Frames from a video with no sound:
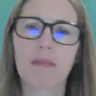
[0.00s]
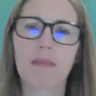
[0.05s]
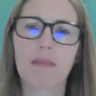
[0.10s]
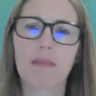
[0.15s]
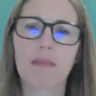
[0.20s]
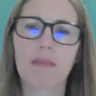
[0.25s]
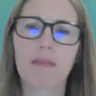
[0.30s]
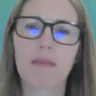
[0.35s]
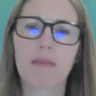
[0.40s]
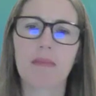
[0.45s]

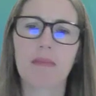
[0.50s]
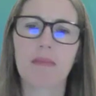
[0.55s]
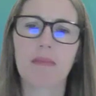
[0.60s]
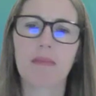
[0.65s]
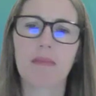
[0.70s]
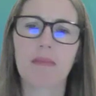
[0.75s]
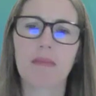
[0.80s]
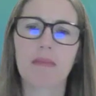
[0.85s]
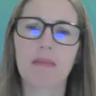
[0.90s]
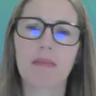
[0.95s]
I
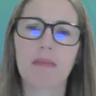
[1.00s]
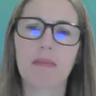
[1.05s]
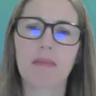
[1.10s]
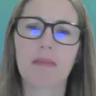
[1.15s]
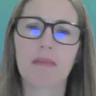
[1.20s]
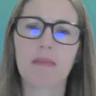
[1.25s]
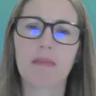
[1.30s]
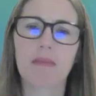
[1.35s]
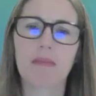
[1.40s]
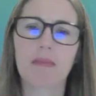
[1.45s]
used
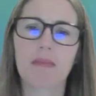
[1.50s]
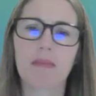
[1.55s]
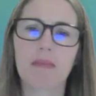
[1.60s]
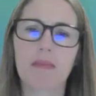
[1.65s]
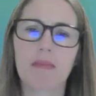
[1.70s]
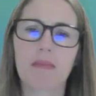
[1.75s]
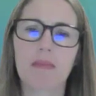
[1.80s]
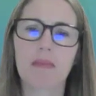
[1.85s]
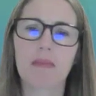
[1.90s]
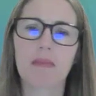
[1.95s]
to
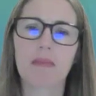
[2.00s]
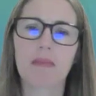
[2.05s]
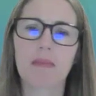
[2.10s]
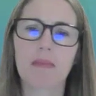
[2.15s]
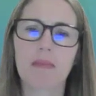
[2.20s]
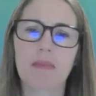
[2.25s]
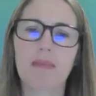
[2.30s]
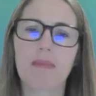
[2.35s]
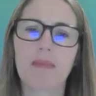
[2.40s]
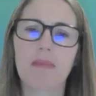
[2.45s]
sit